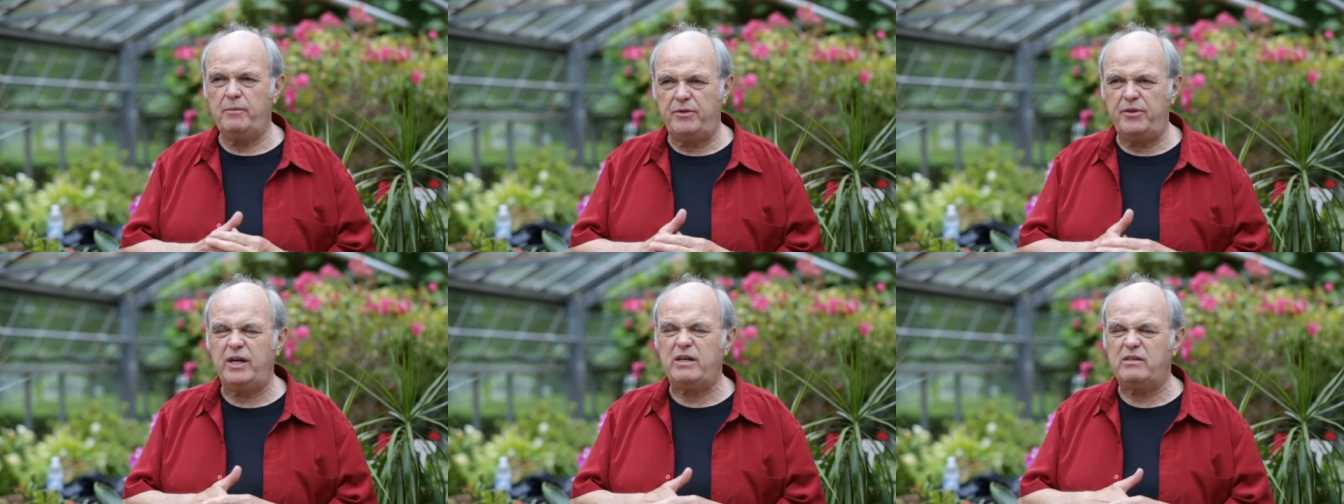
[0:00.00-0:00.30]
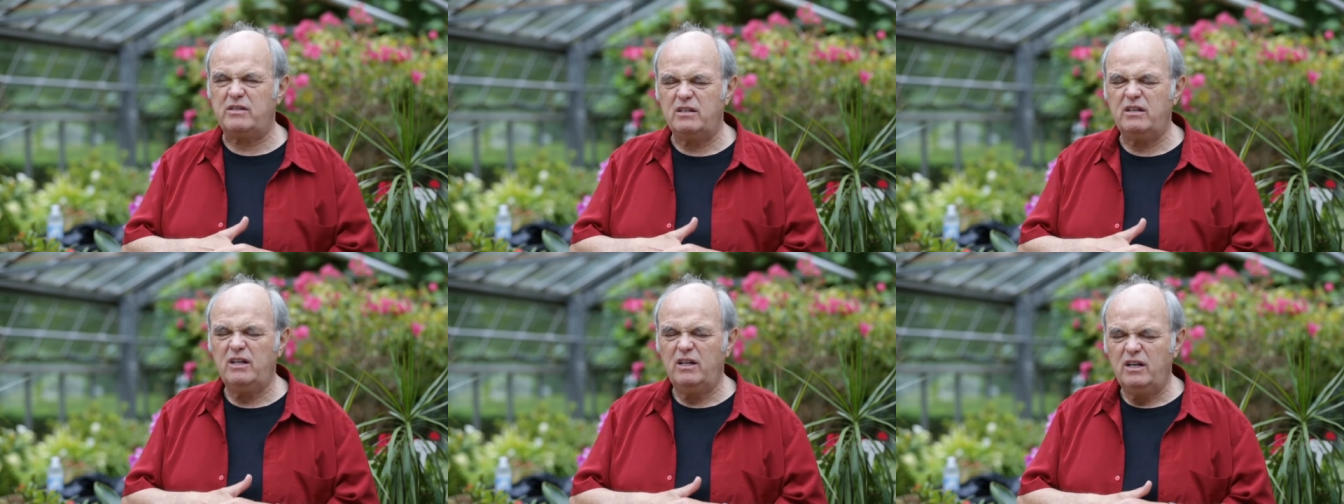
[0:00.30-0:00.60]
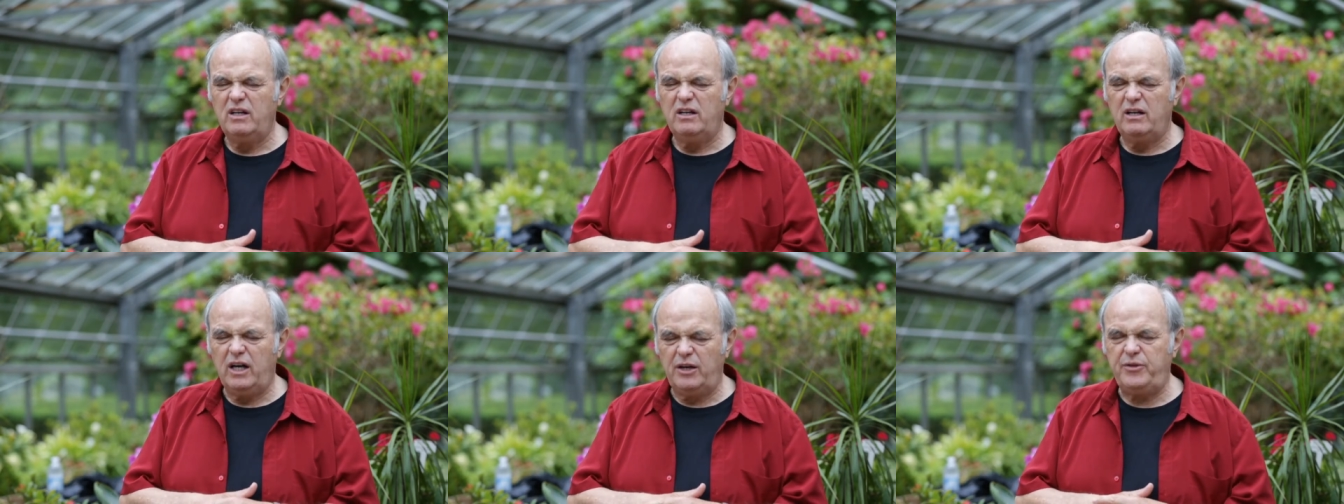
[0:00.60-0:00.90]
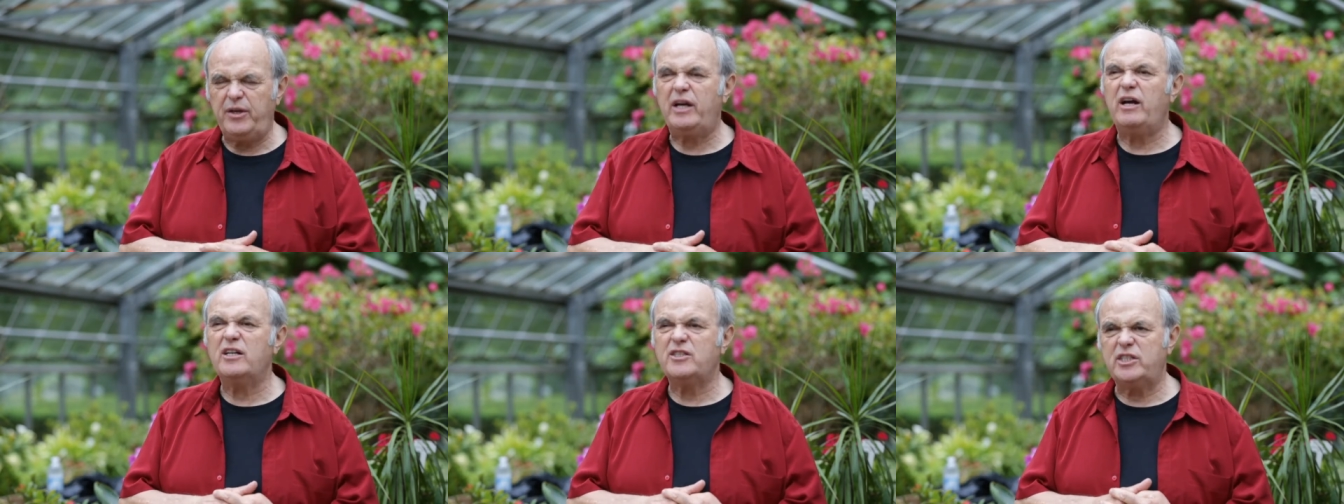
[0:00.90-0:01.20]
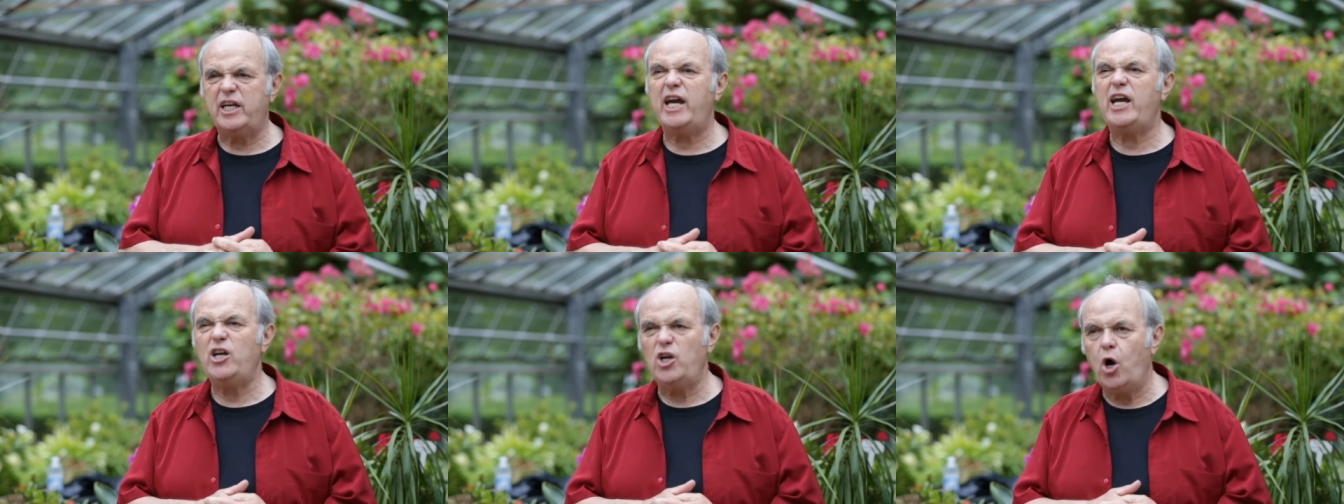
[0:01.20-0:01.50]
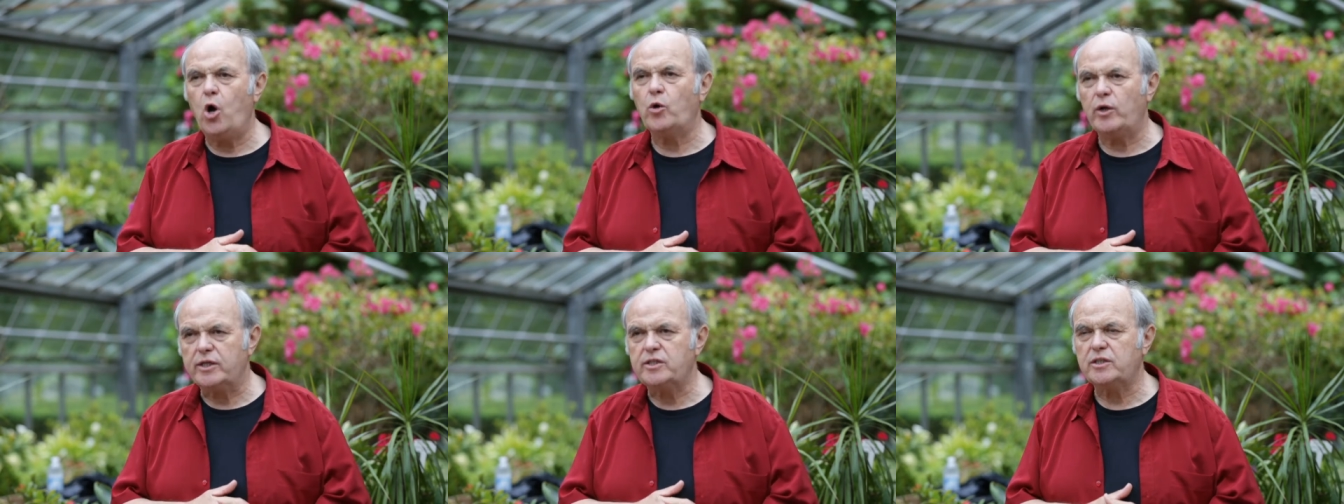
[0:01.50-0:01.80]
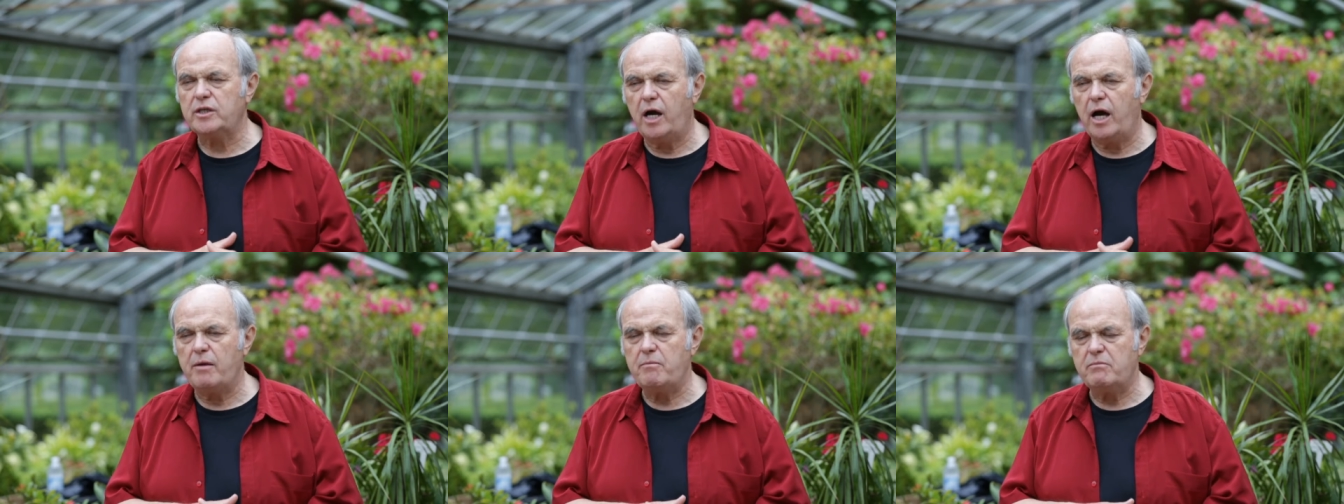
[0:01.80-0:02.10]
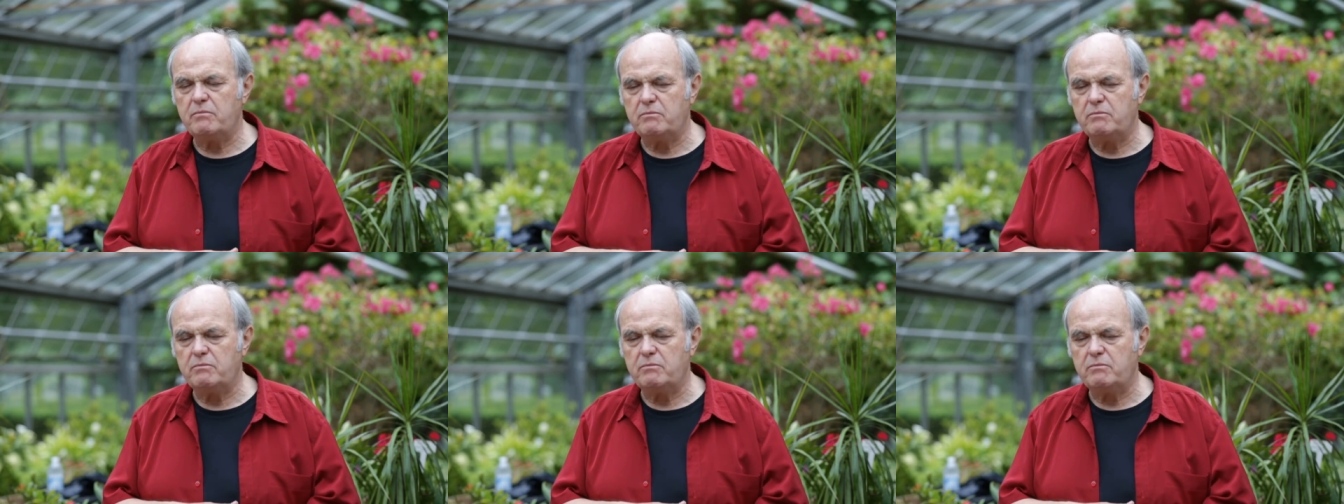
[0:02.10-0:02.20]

I think, I think I'll say no this time.